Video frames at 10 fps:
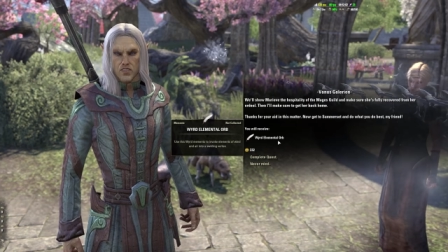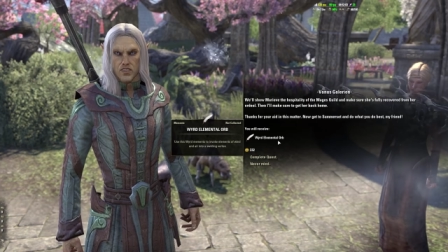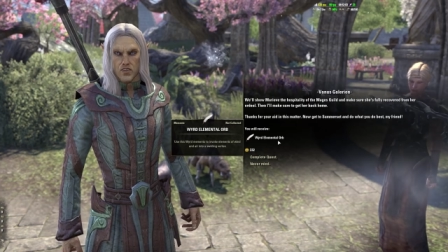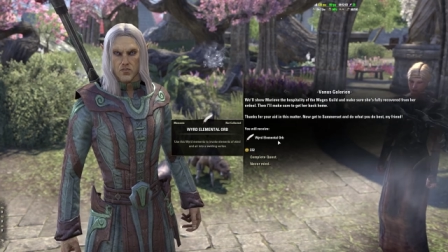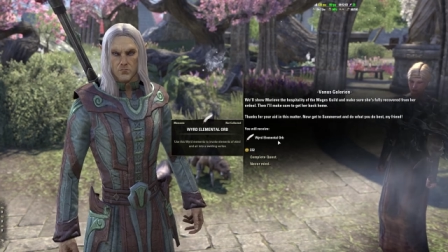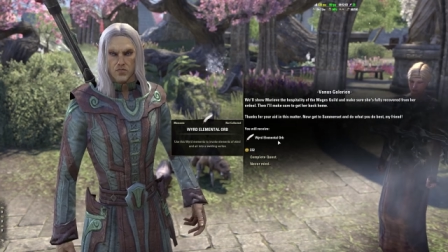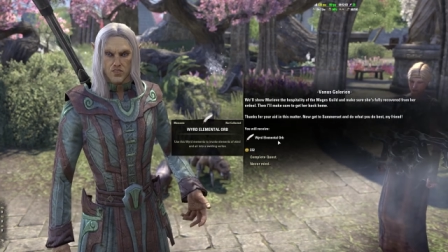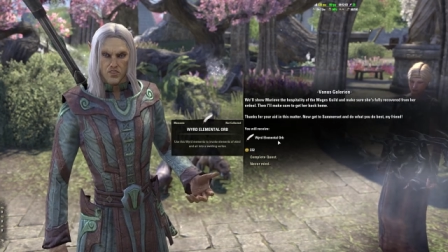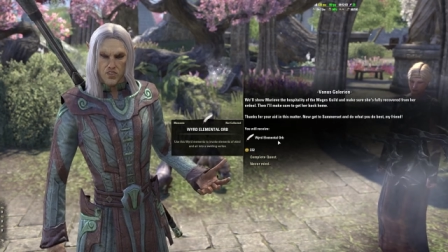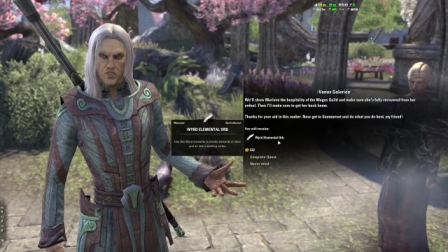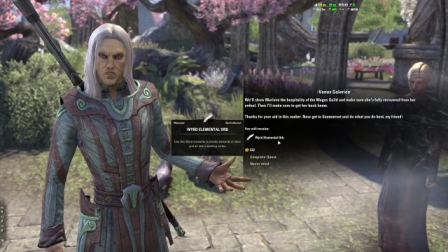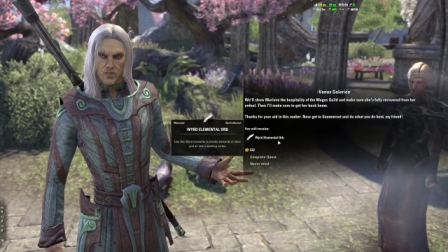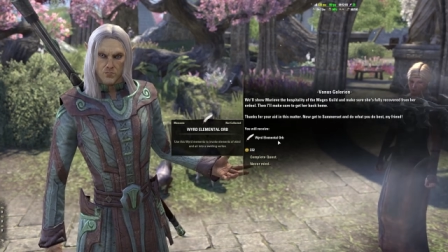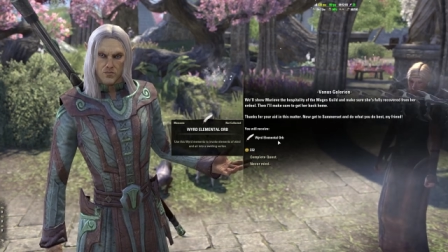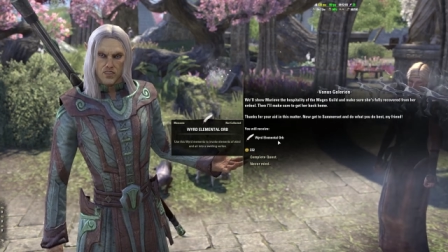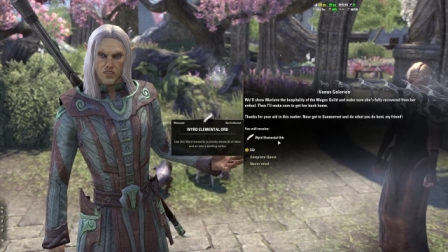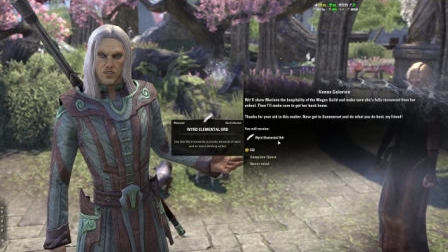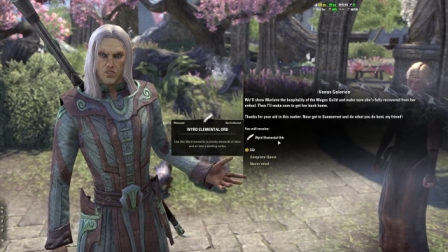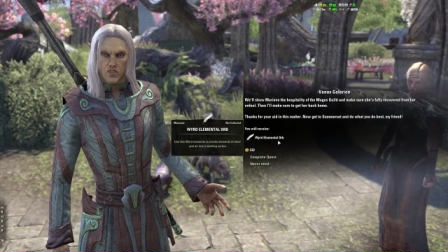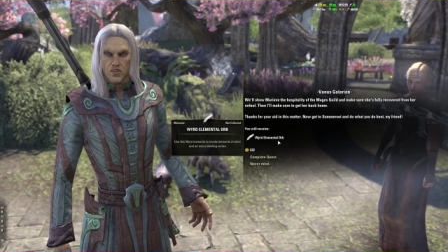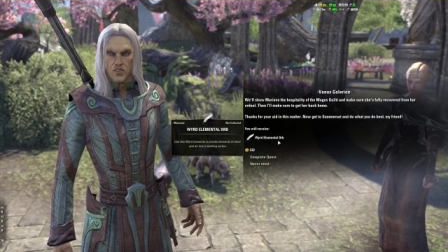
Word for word: Then I'll make sure to get her back home.